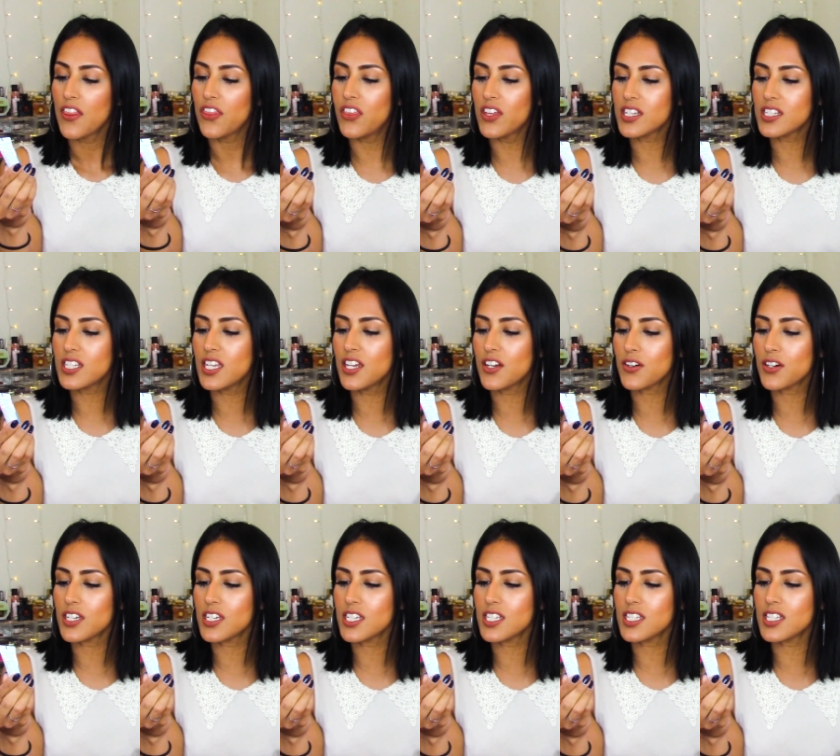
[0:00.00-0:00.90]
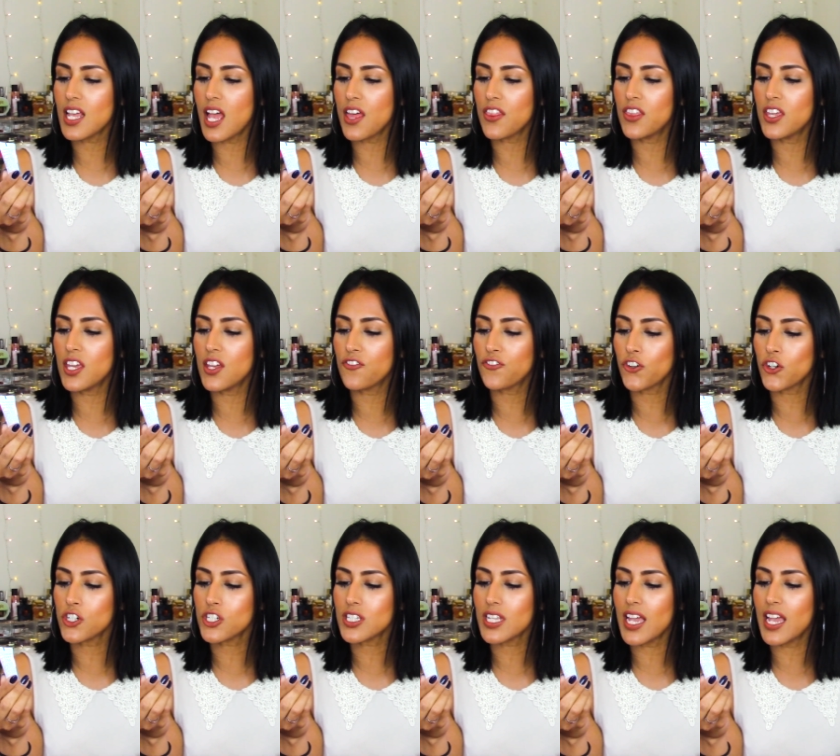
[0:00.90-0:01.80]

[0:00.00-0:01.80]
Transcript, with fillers: This here is the First